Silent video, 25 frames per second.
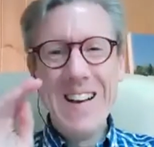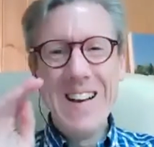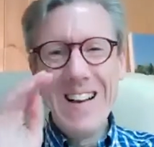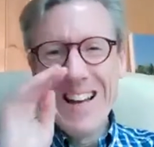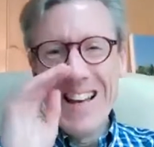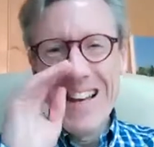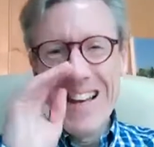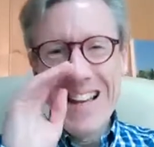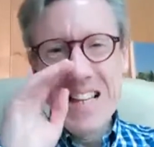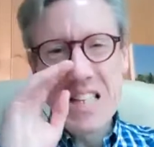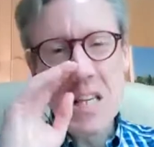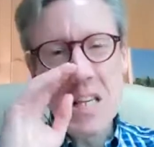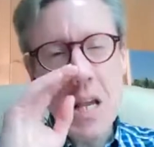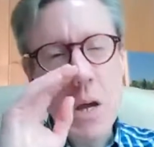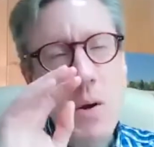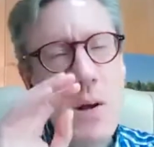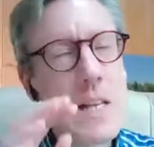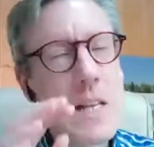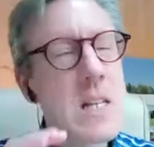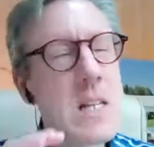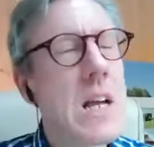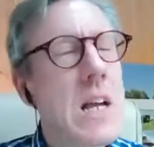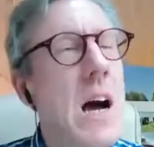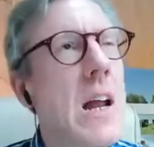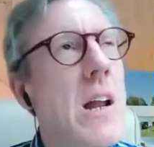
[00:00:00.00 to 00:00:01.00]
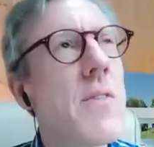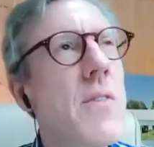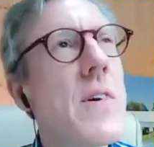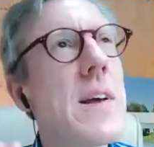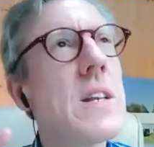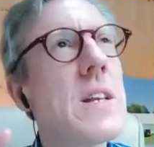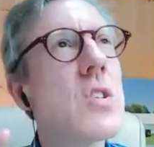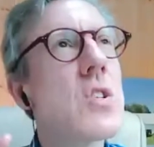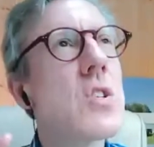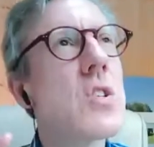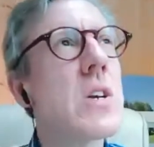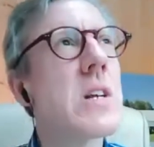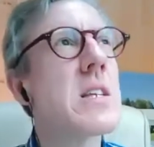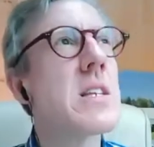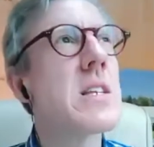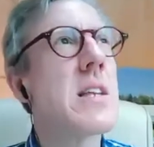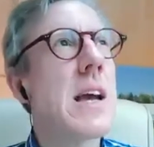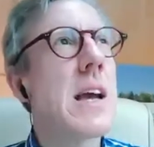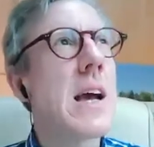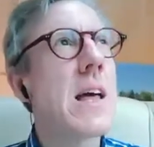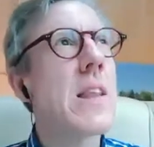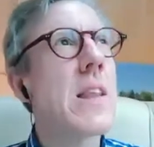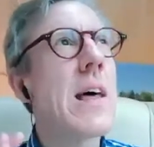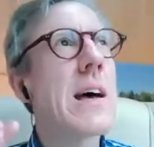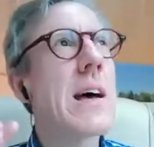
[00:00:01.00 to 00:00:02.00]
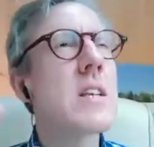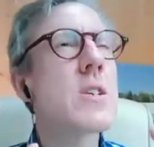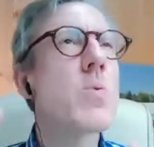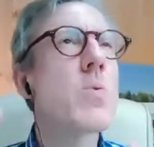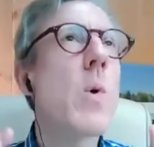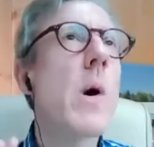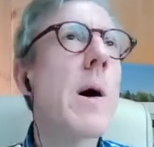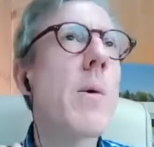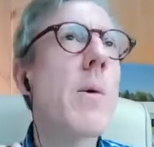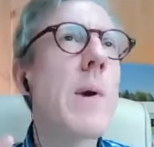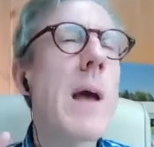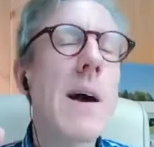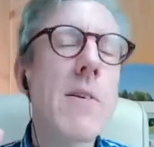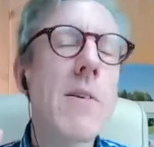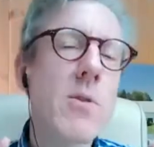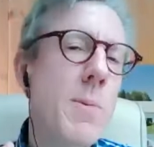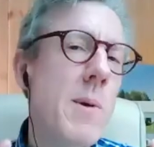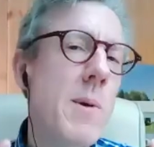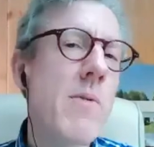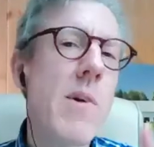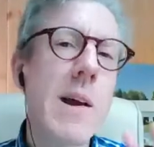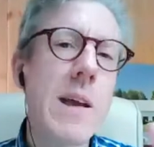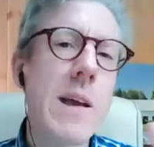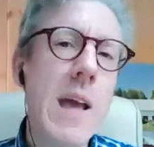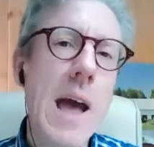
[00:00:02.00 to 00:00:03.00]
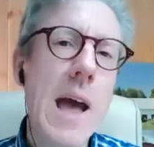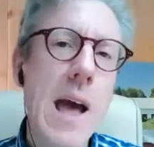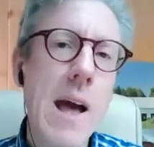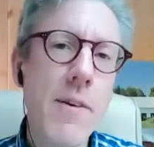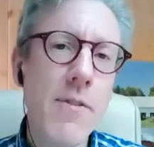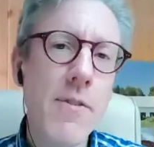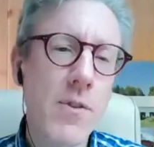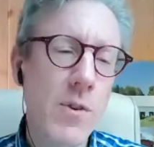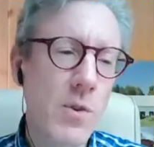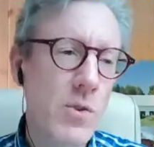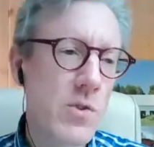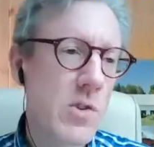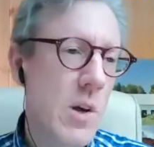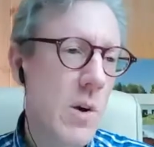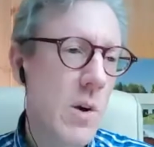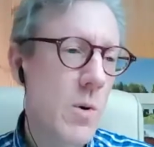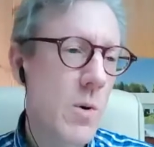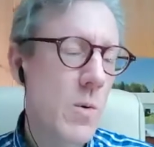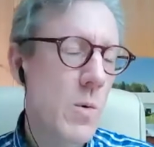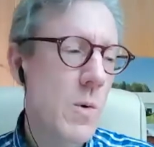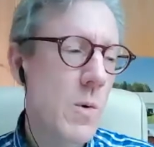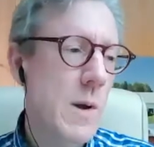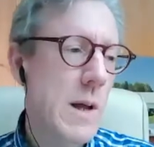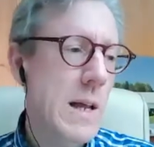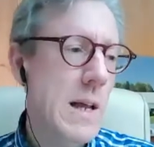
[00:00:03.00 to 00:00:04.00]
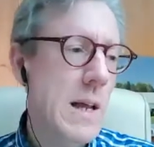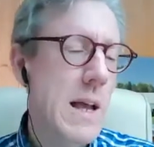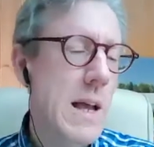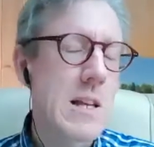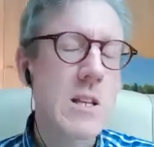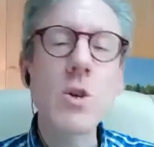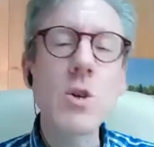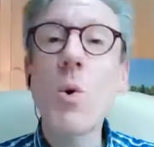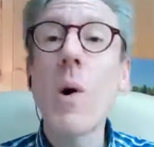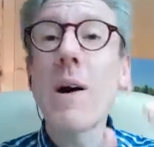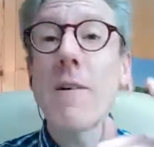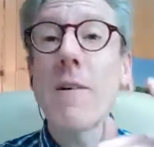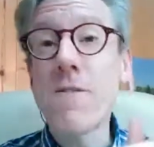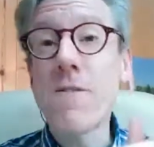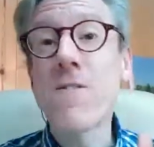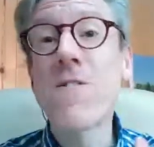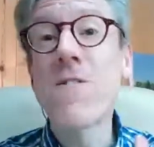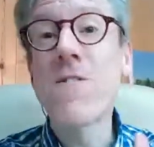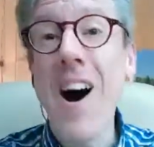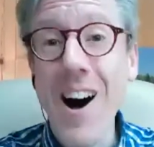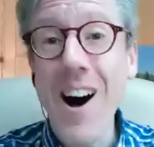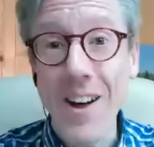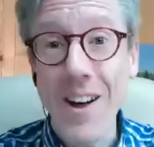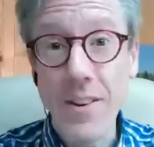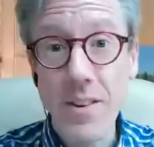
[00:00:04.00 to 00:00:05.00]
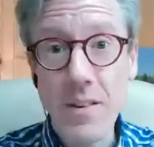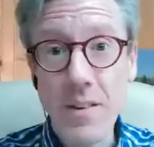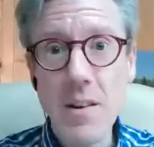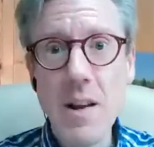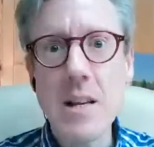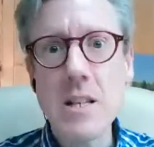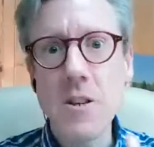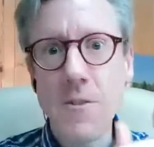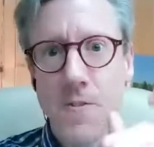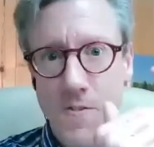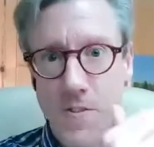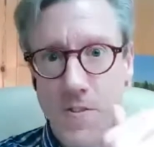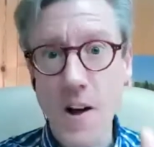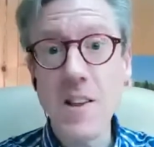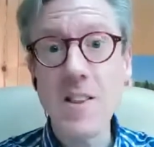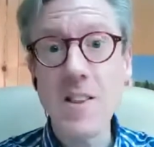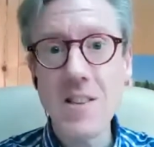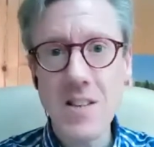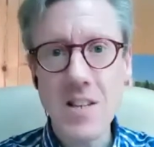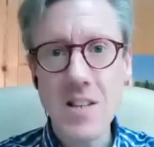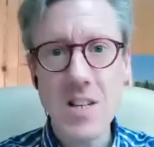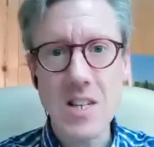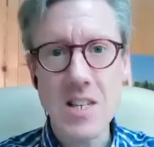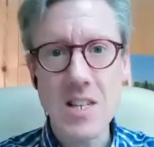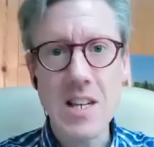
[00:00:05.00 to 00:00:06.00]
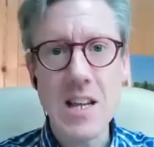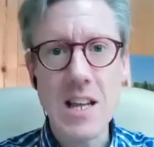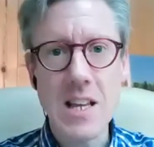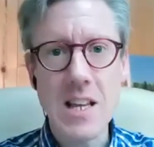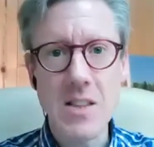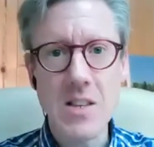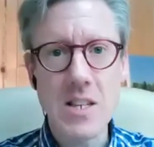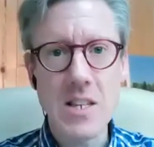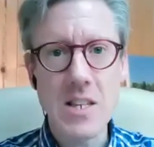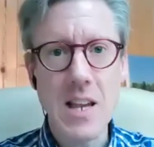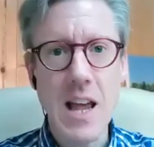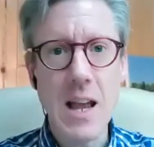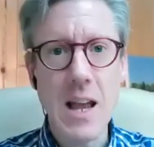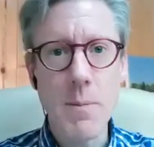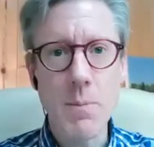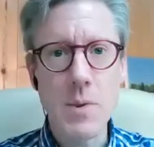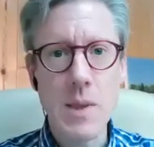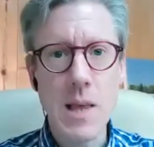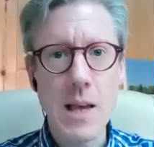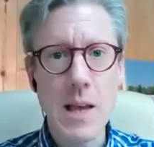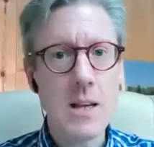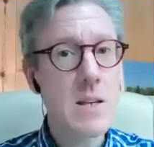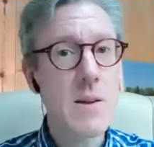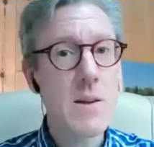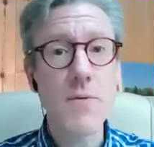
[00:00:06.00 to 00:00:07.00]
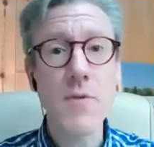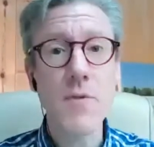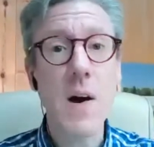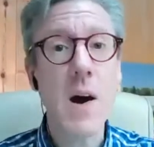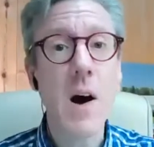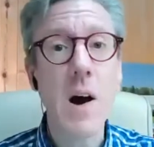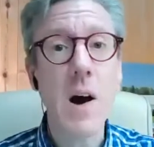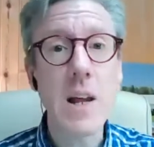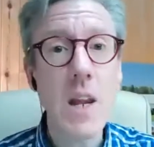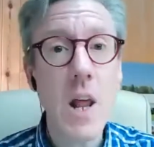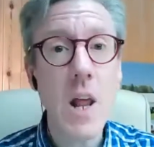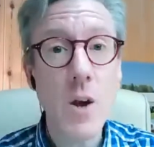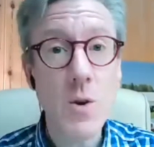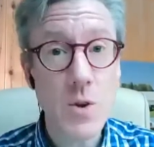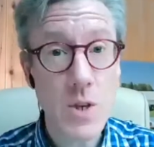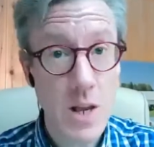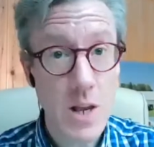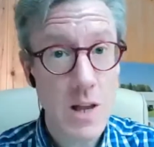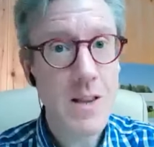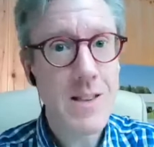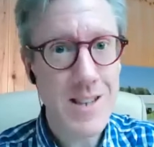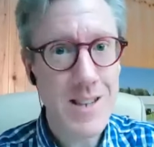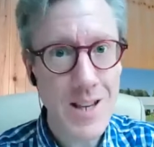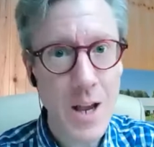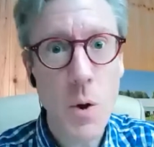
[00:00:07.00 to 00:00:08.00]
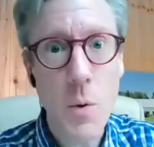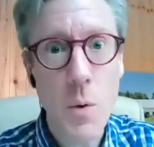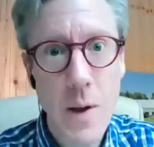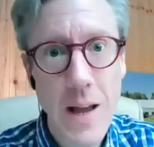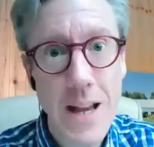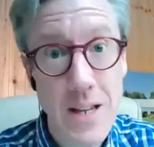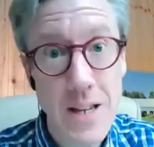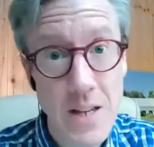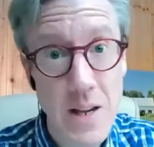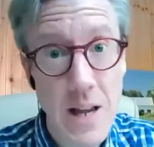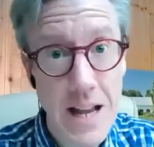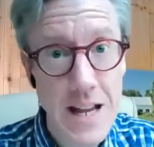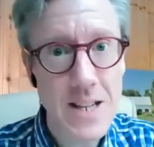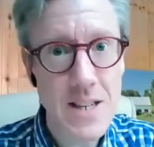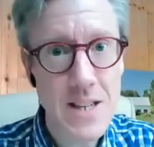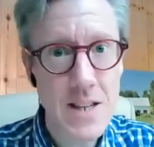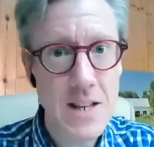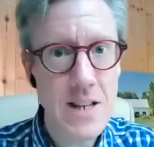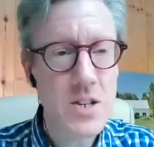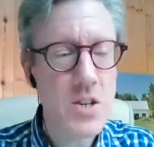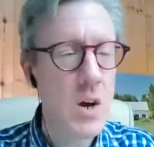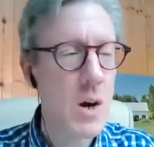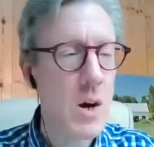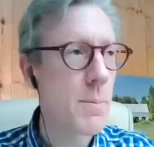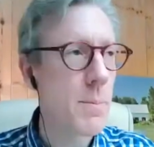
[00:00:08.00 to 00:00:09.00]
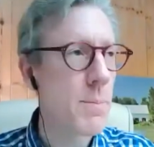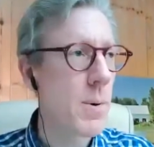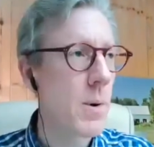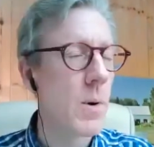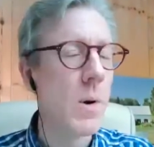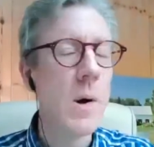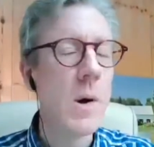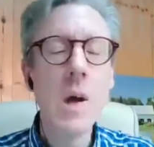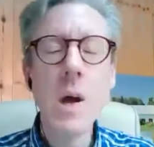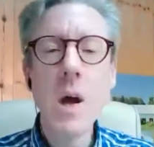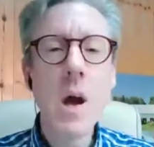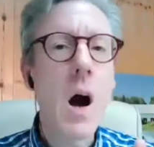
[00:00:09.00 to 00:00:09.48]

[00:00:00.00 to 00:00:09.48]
So it's kind of interesting, and that's why we have to be very careful. So it's quite fun. It's fun to see the same things. In fact, I know. So here's an example.